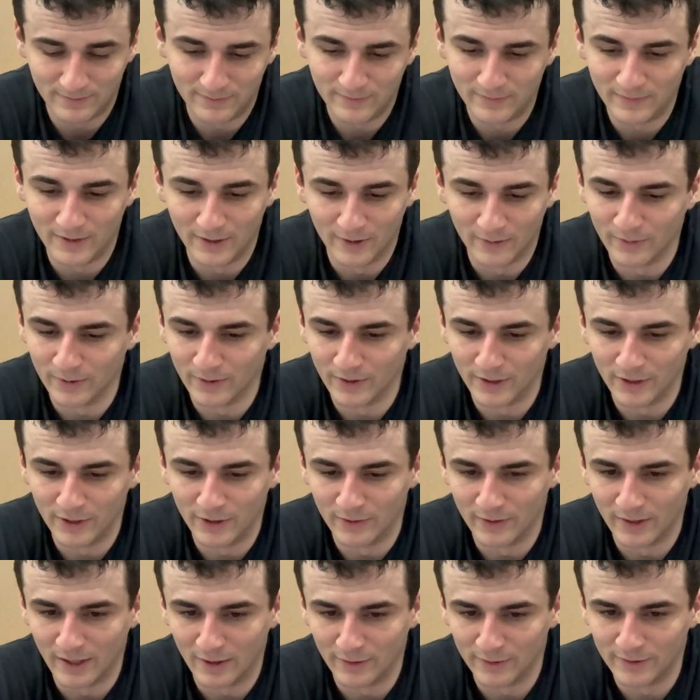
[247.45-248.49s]
they're really
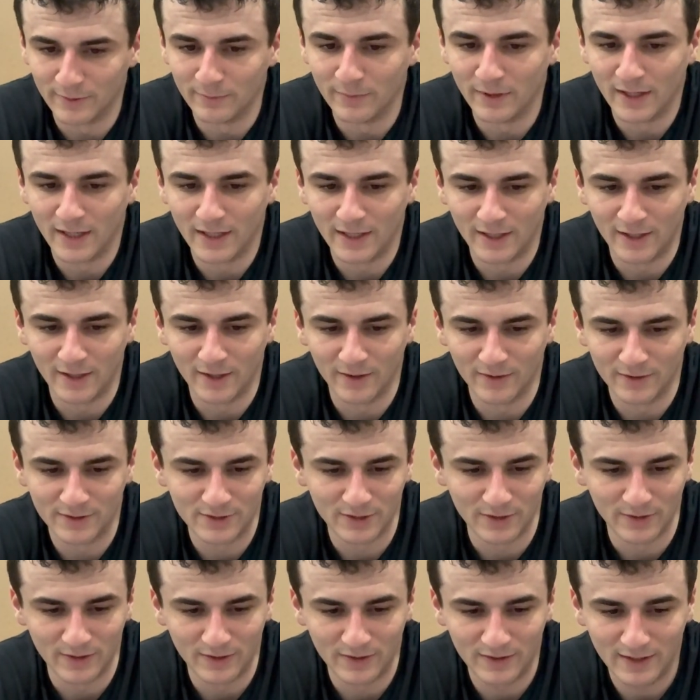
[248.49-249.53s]
going out with a bang here.
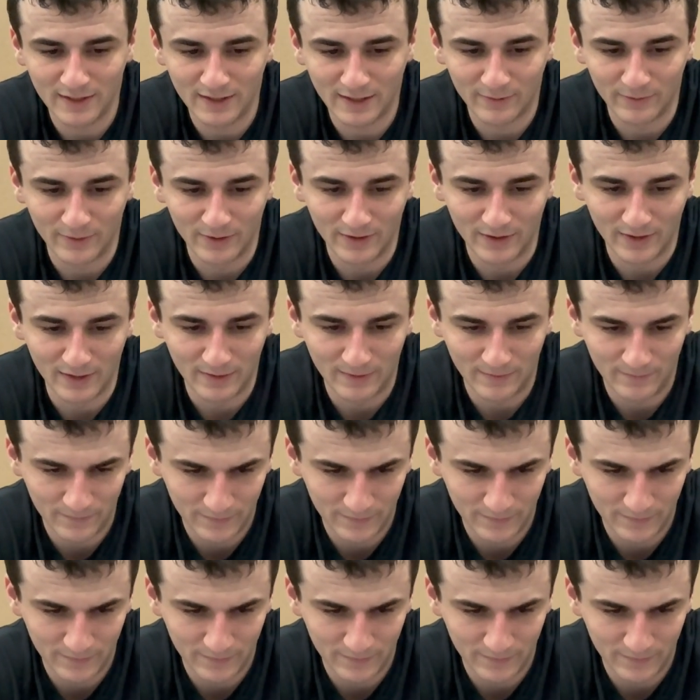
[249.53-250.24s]
So the thing that really